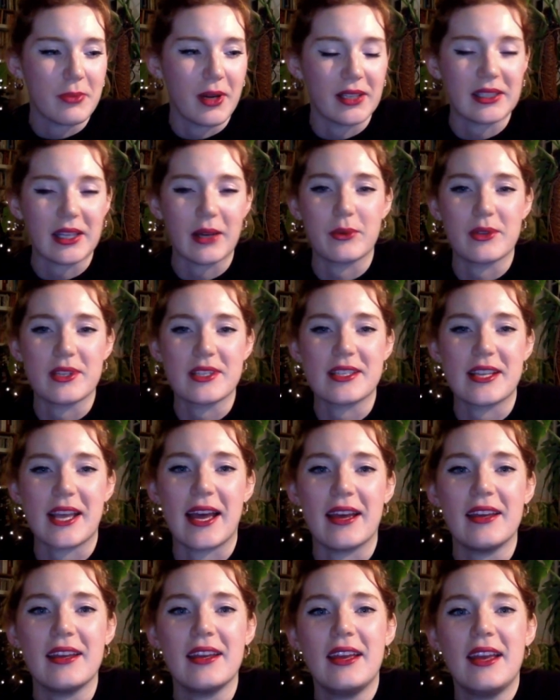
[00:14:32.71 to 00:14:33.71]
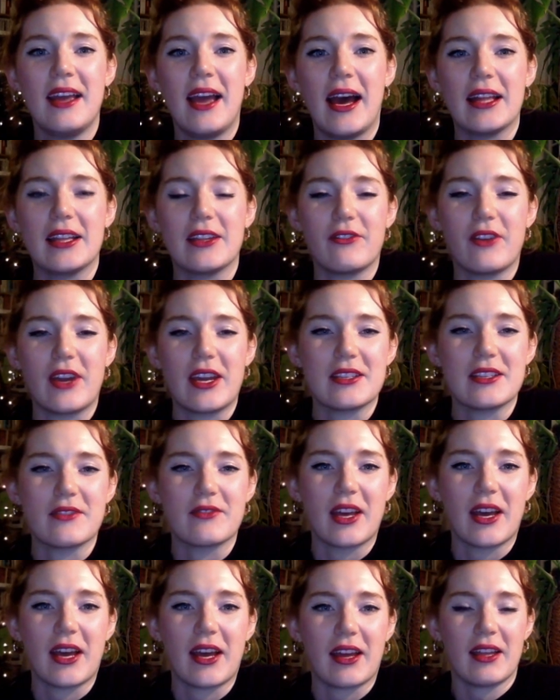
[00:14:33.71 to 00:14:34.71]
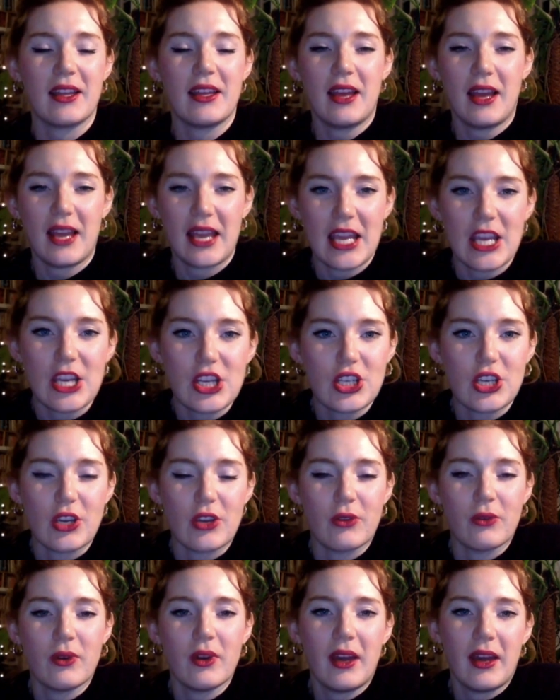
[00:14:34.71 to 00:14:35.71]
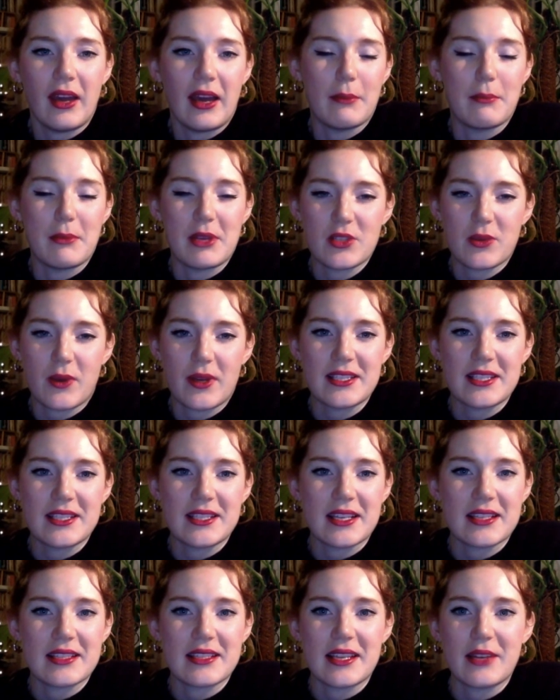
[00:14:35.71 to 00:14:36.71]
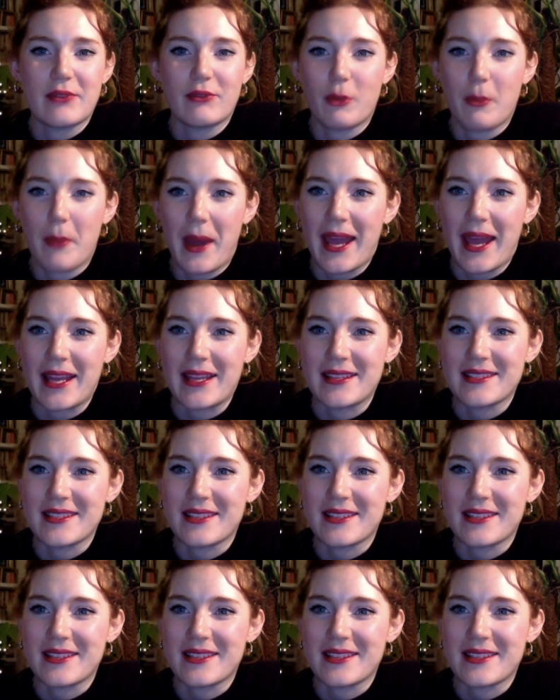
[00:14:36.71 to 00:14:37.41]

mark that was set at the face of that issue in 2016 remains.